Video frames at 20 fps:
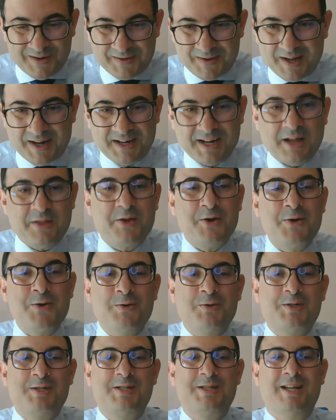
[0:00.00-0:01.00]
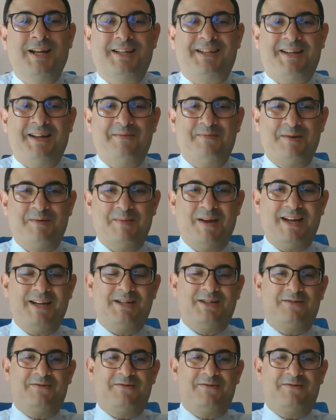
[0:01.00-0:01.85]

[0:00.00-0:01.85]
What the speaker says: another use that can be made